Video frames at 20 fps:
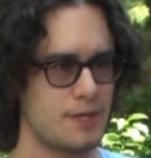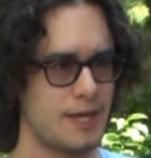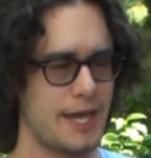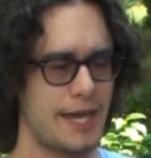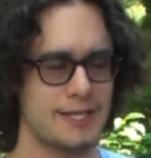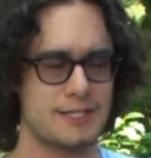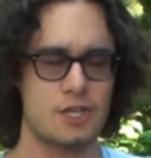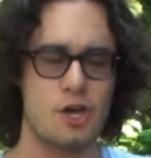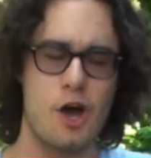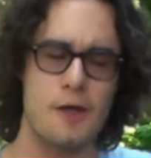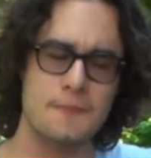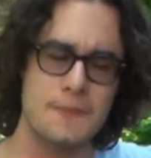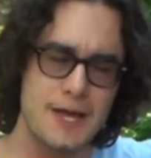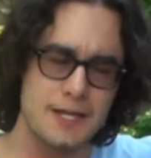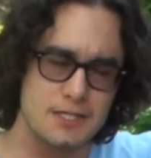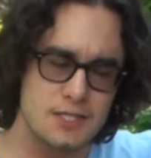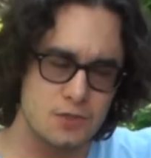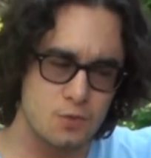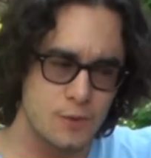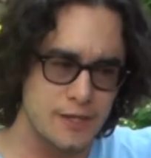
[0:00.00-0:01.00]
It's got
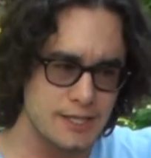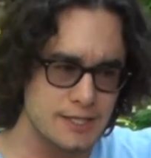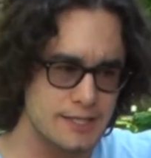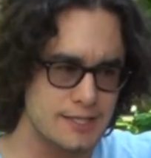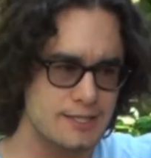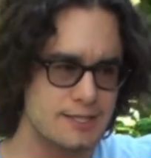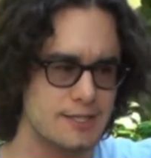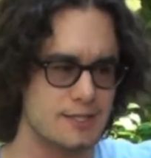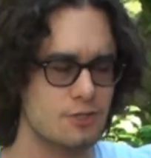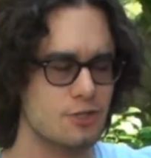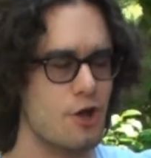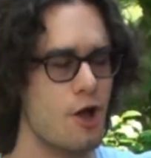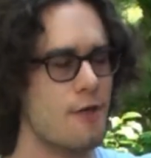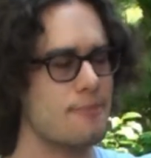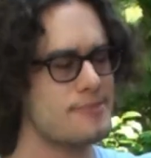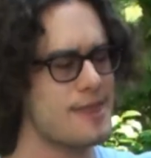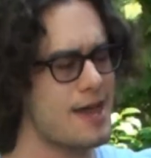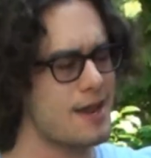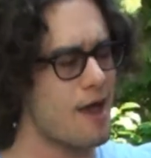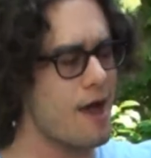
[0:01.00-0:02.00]
that sweetness, it's
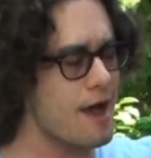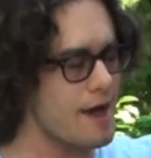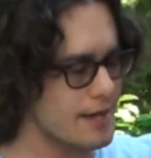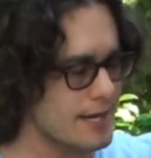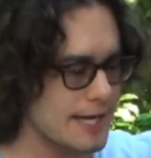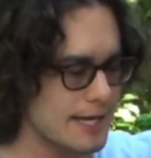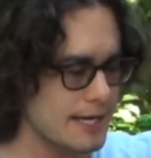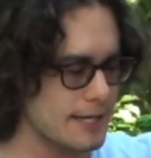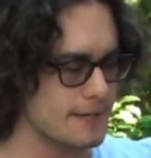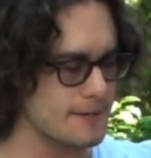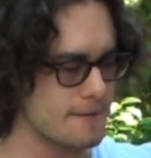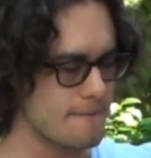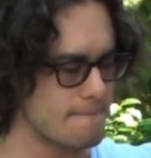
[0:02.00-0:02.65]
got that honey,